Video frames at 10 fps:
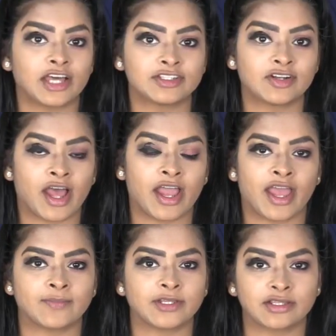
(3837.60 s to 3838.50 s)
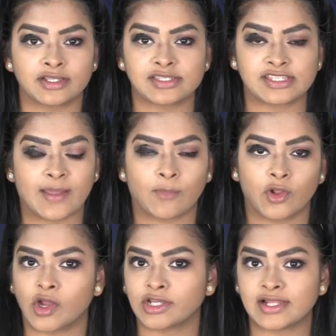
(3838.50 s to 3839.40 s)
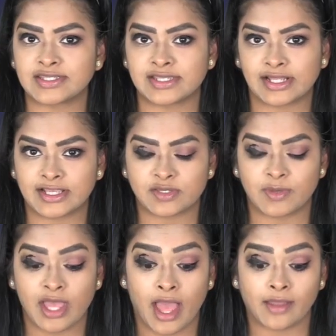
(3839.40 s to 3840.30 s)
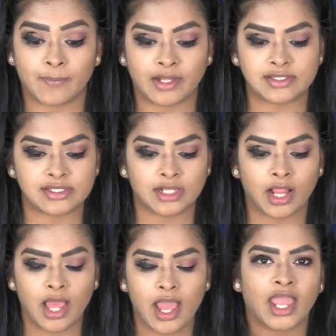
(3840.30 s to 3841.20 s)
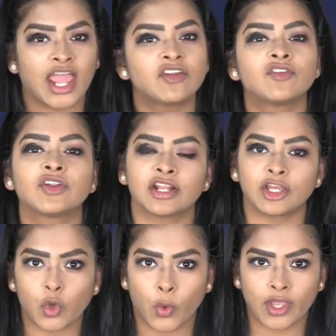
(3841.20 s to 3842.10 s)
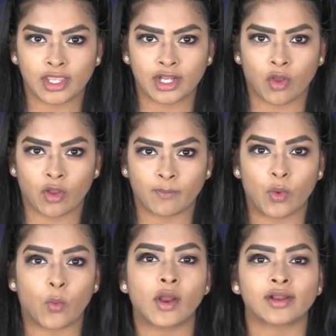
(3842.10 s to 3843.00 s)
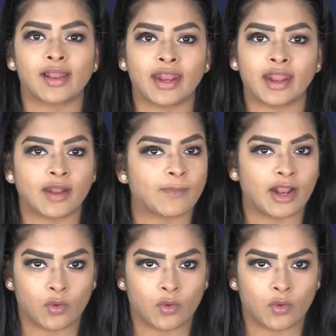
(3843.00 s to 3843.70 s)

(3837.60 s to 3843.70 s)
other eye, I'm taking the same L'Oreal Silkissime Eye Pencil and really going in on my waterline and my